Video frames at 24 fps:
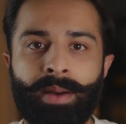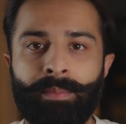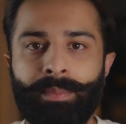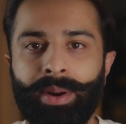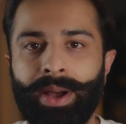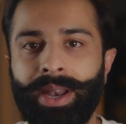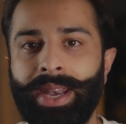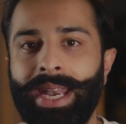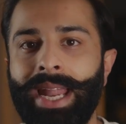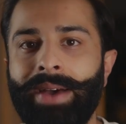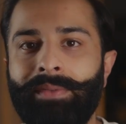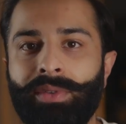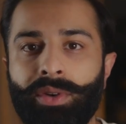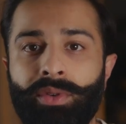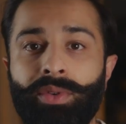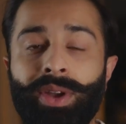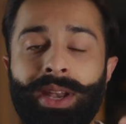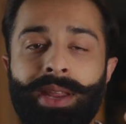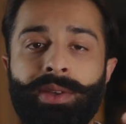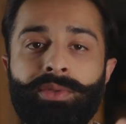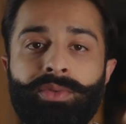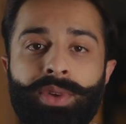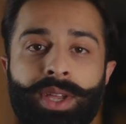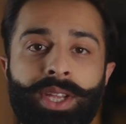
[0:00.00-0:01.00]
but never
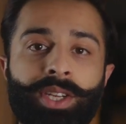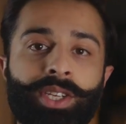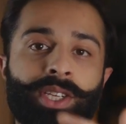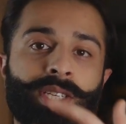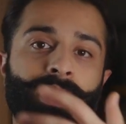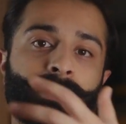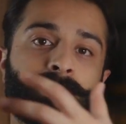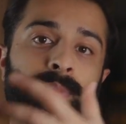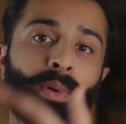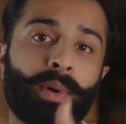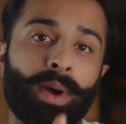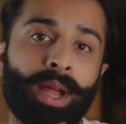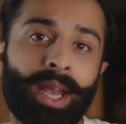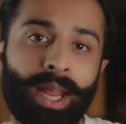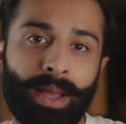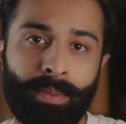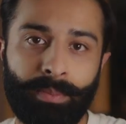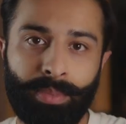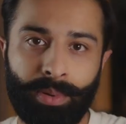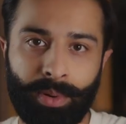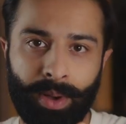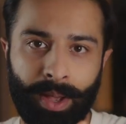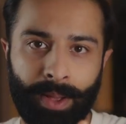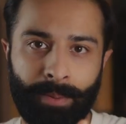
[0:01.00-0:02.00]
really reaches
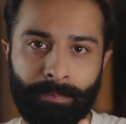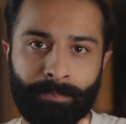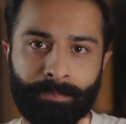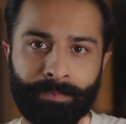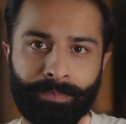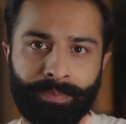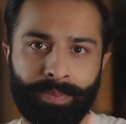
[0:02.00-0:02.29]
boiling point.